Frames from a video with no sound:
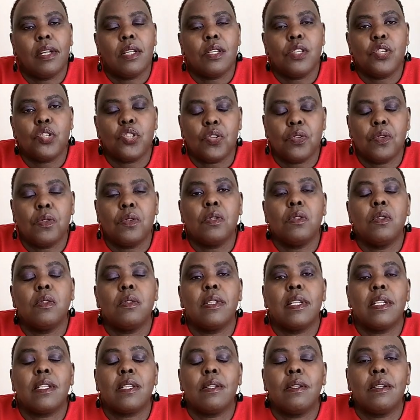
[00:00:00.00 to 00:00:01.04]
So
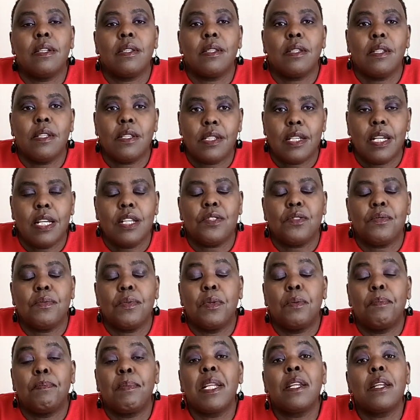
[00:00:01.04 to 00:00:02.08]
the teachers
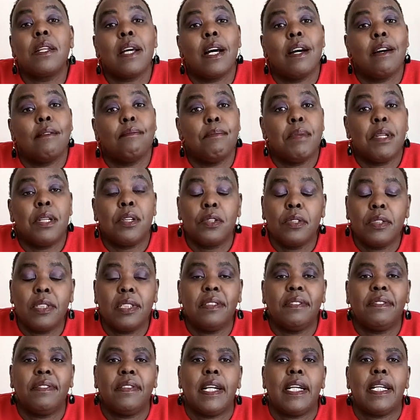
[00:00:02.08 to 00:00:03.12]
will mainly have been
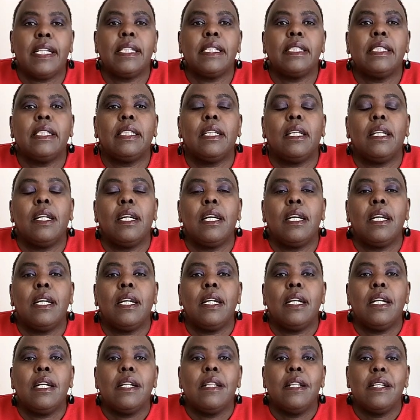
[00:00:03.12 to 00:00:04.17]
notified.
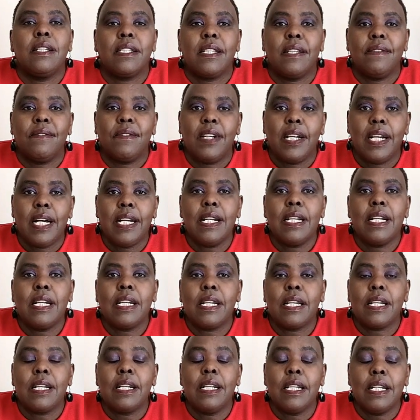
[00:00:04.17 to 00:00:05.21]
The
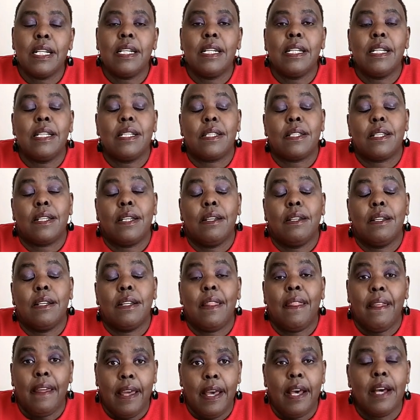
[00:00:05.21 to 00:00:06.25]
safeguarding lead is
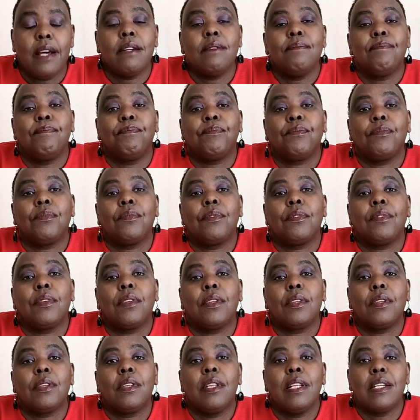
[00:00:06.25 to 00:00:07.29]
there.
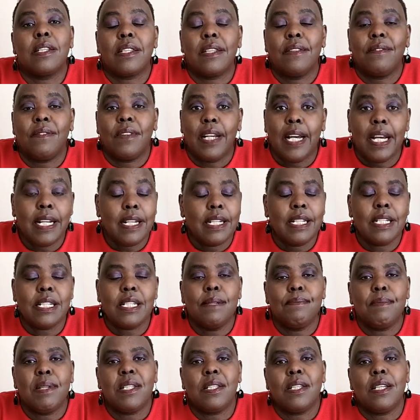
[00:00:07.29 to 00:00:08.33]
The safeguarding
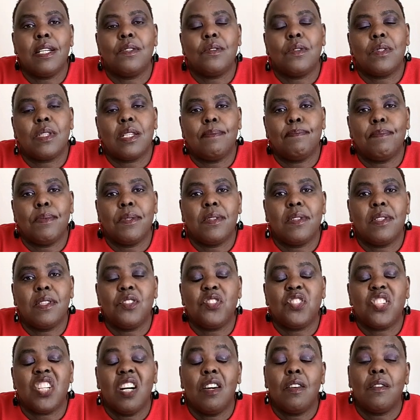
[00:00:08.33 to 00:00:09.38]
team is there to support this
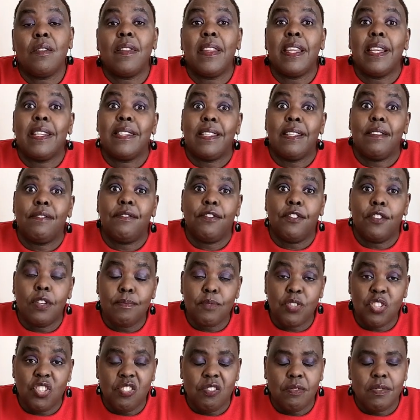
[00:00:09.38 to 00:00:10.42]
child. There's a
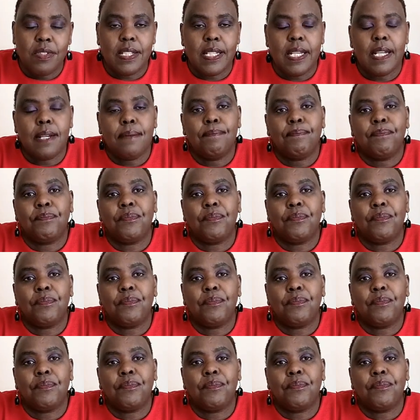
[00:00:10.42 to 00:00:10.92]
form tutor.